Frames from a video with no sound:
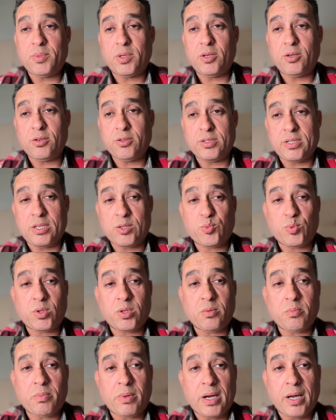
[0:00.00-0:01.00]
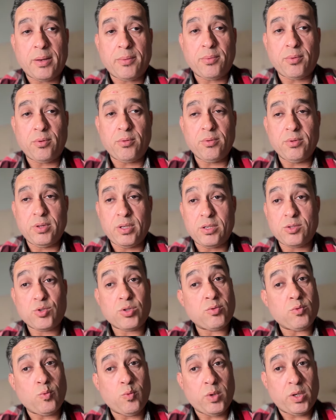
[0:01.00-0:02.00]
because that's what the Bible, that's
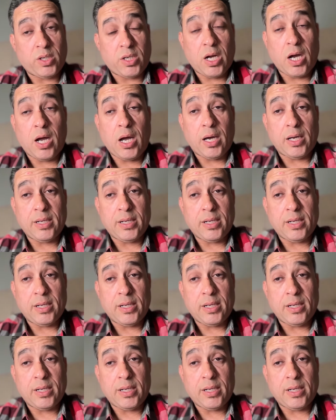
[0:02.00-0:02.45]
what God,